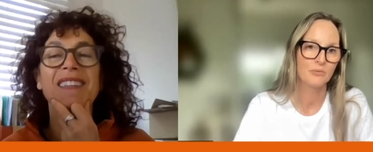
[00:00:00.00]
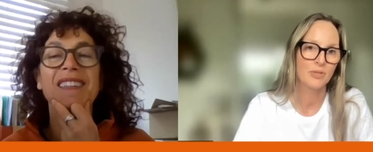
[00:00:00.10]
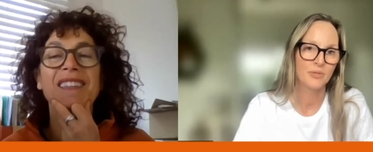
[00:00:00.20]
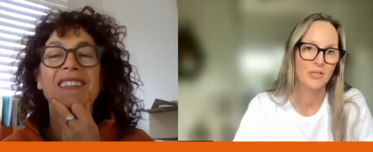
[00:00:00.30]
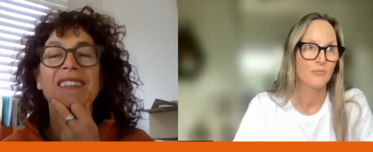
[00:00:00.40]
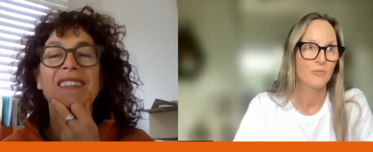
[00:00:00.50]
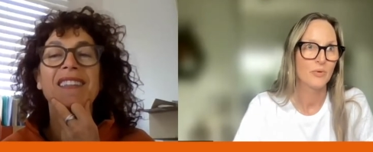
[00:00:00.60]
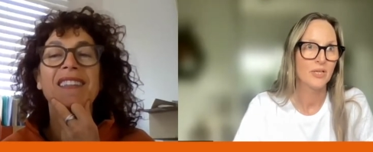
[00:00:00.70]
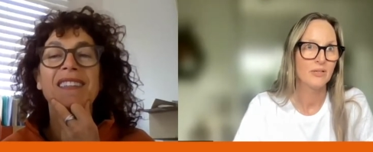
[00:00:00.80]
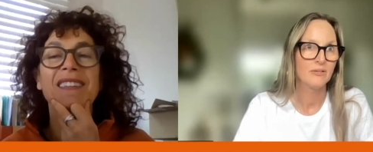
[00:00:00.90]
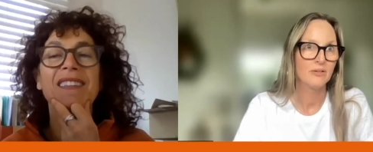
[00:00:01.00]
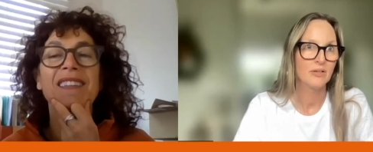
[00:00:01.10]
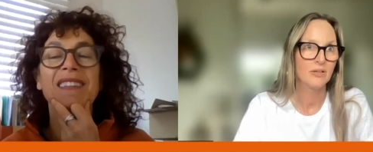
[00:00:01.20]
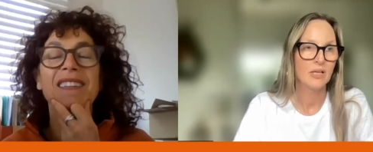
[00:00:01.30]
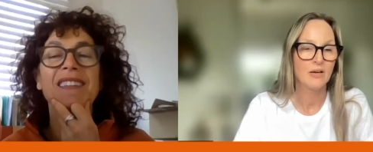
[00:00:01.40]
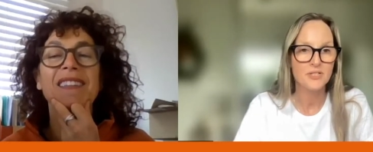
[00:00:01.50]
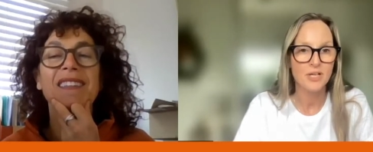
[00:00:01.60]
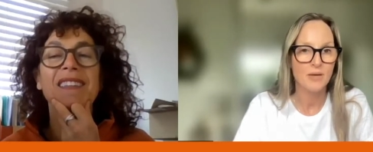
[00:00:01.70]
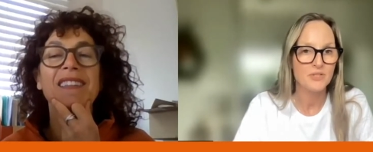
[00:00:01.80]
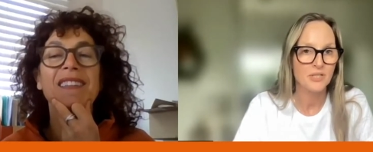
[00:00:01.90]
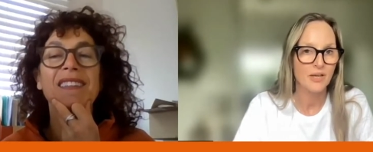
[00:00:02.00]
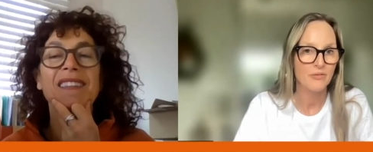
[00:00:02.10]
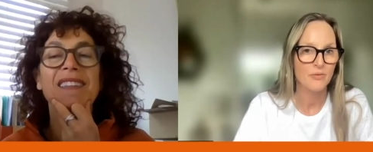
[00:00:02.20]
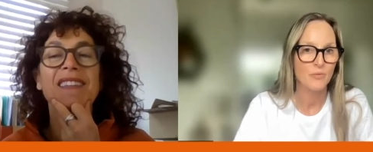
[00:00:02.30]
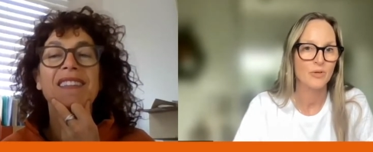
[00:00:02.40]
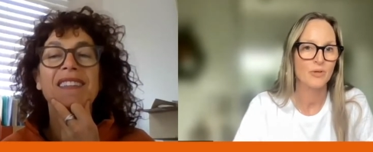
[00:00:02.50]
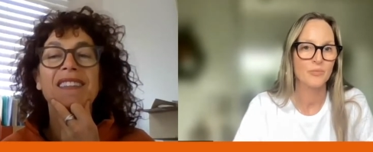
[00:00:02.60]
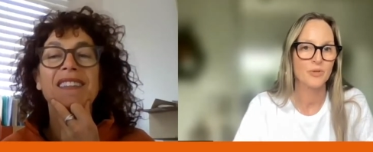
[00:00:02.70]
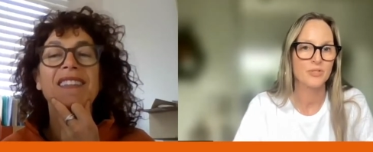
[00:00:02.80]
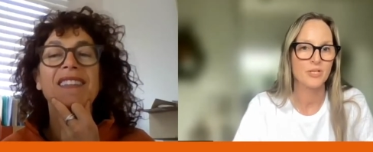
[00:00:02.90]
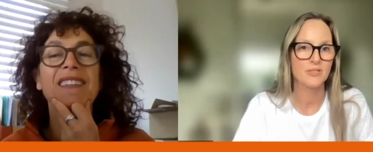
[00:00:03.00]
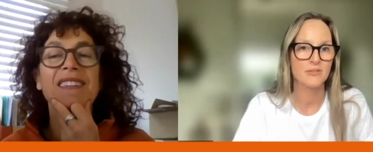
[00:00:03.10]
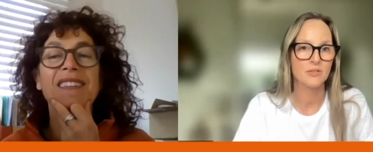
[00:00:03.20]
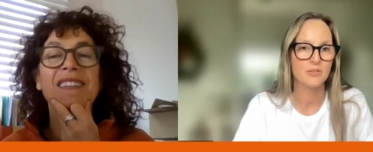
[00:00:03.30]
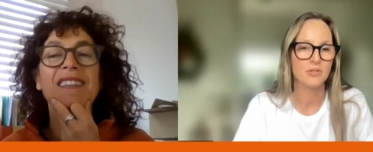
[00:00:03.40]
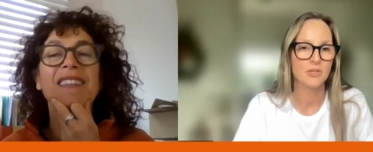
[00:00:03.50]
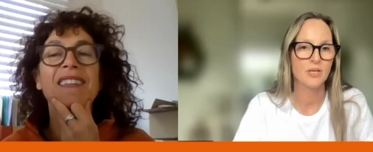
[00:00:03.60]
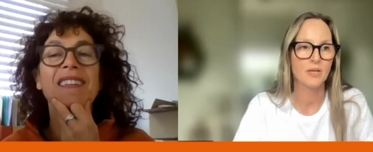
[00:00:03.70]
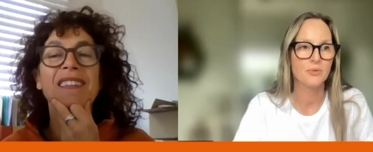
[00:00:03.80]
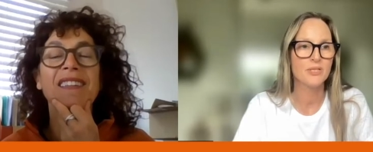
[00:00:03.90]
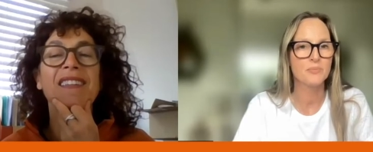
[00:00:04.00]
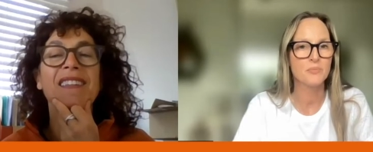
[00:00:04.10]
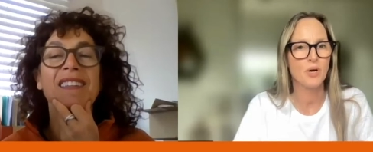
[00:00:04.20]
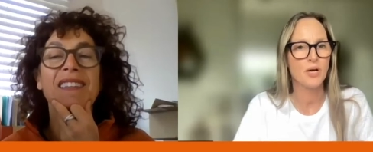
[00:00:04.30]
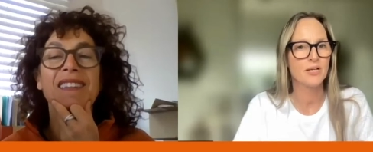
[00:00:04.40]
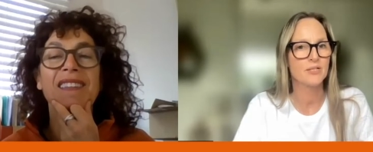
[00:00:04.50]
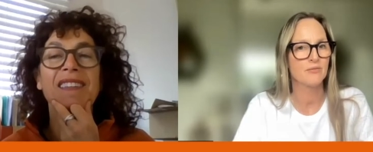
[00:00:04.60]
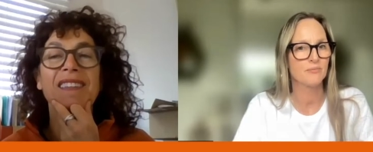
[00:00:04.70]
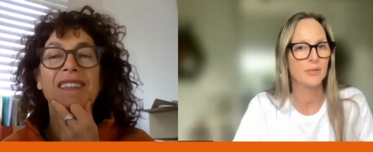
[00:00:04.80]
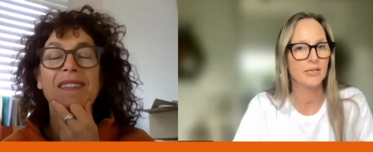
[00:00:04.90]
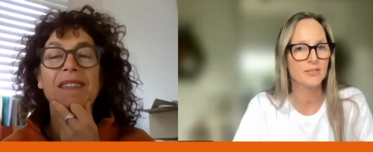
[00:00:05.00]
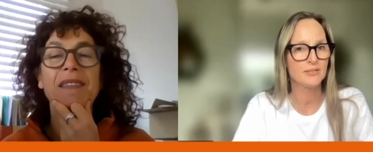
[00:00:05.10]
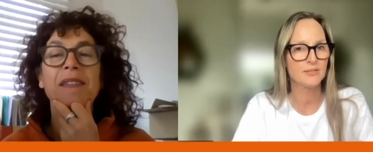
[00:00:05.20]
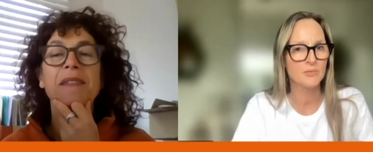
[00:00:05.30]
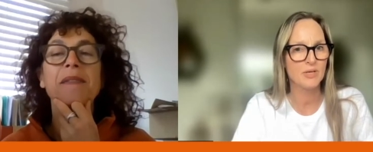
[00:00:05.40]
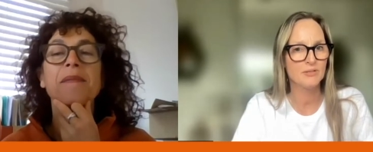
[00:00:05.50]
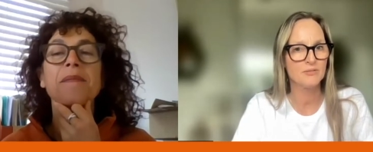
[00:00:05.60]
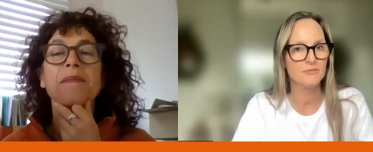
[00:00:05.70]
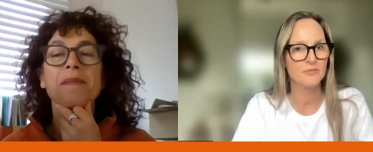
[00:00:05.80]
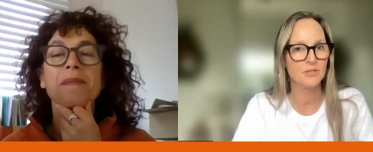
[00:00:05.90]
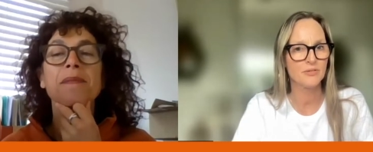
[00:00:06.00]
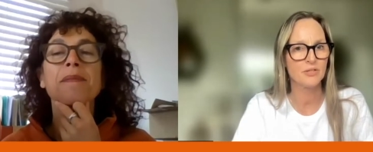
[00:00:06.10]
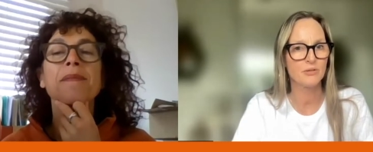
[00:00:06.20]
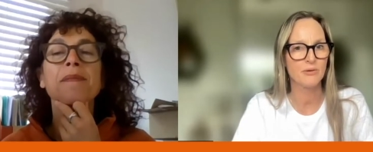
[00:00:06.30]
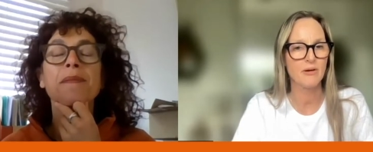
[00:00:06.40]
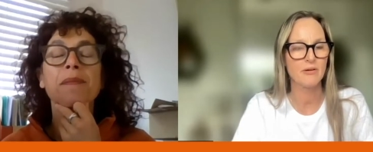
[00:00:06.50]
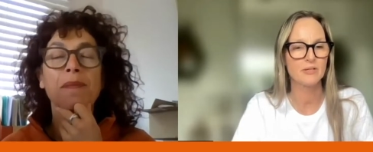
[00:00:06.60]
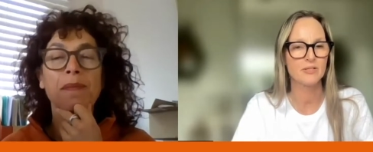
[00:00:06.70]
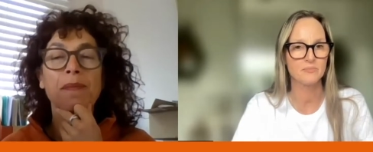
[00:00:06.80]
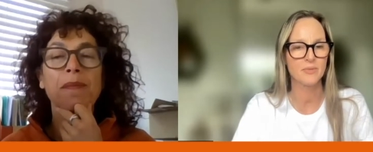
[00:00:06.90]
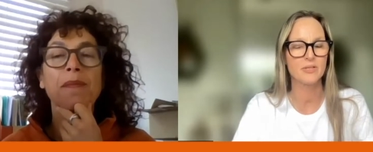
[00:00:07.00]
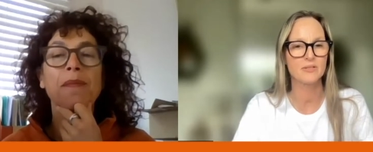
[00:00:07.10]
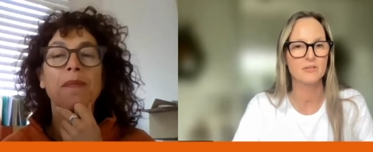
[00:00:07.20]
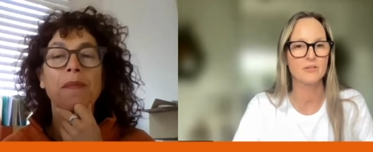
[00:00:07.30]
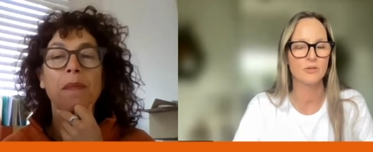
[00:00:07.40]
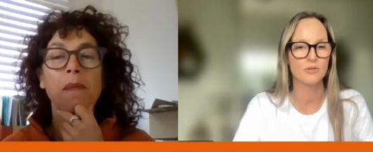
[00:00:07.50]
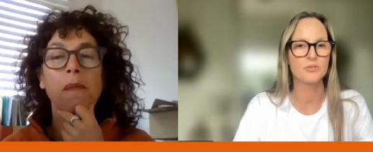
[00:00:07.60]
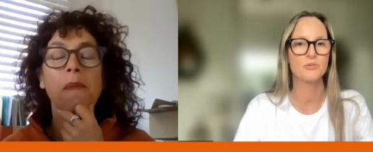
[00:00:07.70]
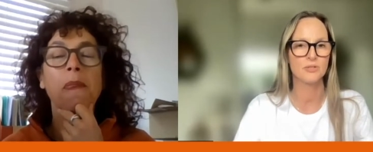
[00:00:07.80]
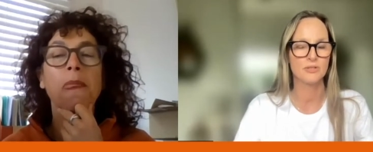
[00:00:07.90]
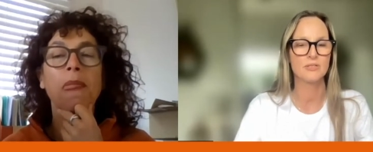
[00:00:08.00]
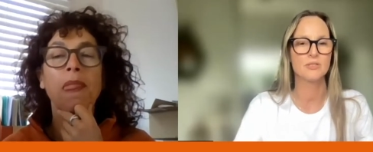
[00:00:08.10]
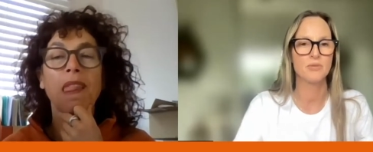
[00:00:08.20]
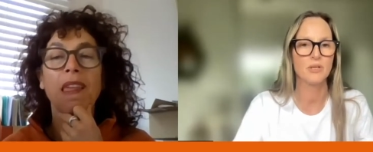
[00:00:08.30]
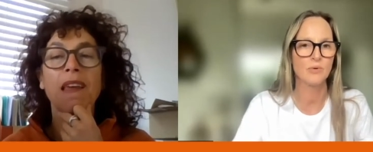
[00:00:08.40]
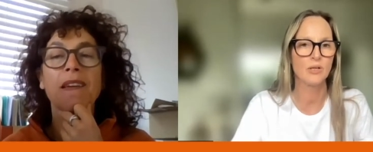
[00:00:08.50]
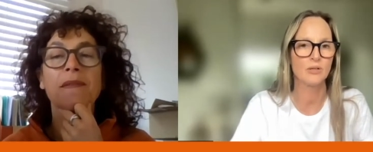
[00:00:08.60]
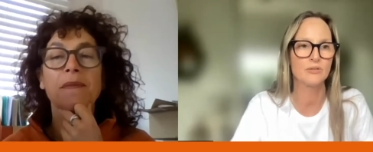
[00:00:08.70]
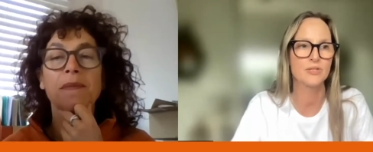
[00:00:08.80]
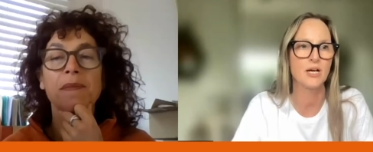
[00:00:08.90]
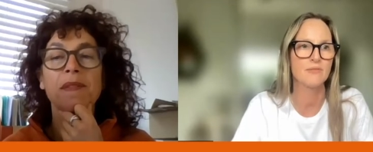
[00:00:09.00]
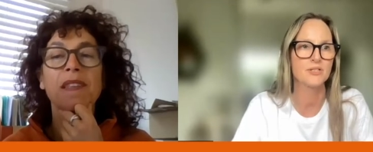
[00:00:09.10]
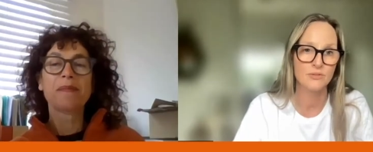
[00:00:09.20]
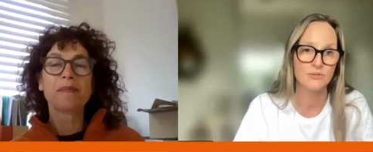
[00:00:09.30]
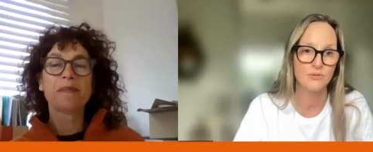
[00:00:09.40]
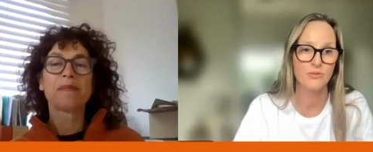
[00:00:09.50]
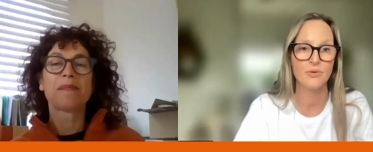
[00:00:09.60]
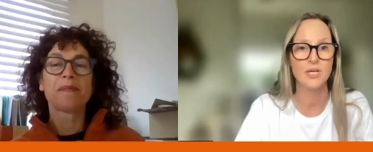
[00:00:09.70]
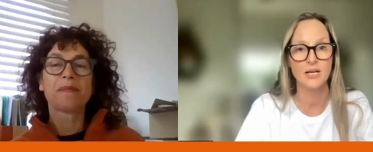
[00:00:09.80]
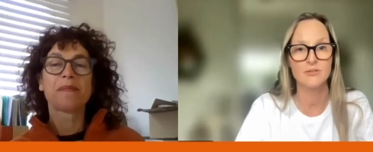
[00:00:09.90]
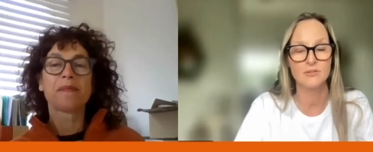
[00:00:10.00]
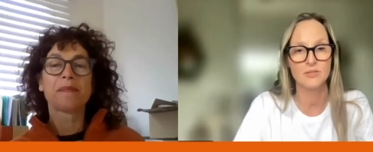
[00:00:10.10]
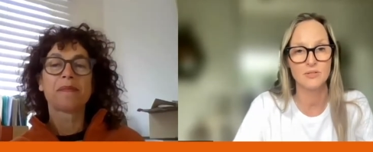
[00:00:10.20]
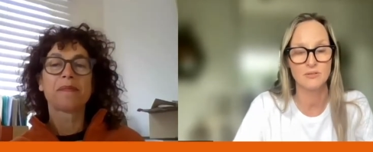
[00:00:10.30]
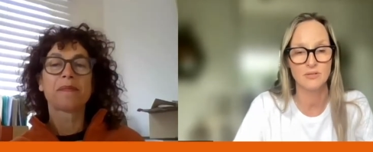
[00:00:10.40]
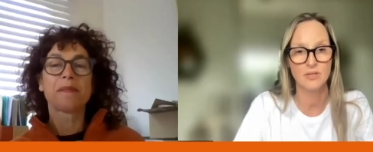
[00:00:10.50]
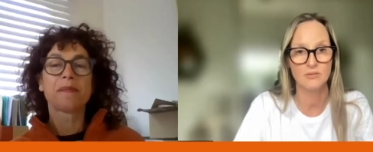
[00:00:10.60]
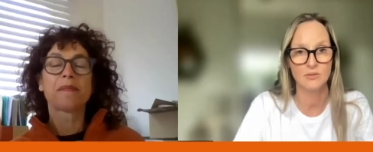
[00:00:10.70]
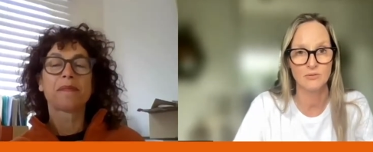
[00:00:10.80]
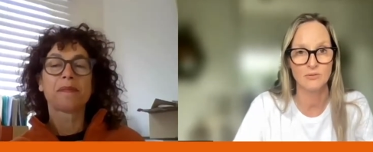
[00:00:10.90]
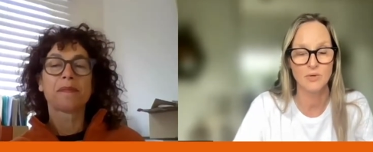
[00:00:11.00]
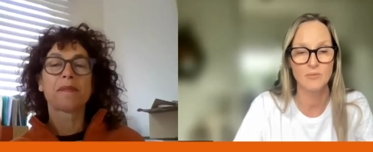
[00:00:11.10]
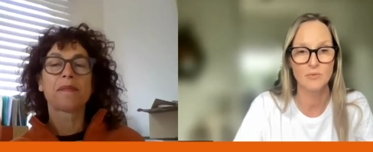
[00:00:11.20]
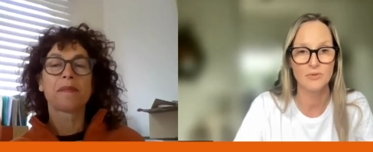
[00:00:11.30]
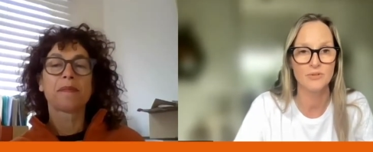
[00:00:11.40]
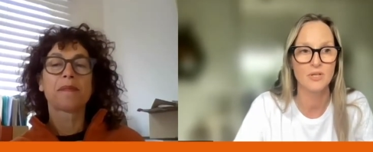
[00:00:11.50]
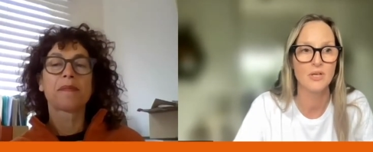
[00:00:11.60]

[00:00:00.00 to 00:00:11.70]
Speaker 1: well-being. We love to come together and work on projects as a community. It mm-hmm. brings pride of place as well to feel that mm-hmm. your area is, is looks good and is being well looked after. So the three councils in in the Wentworth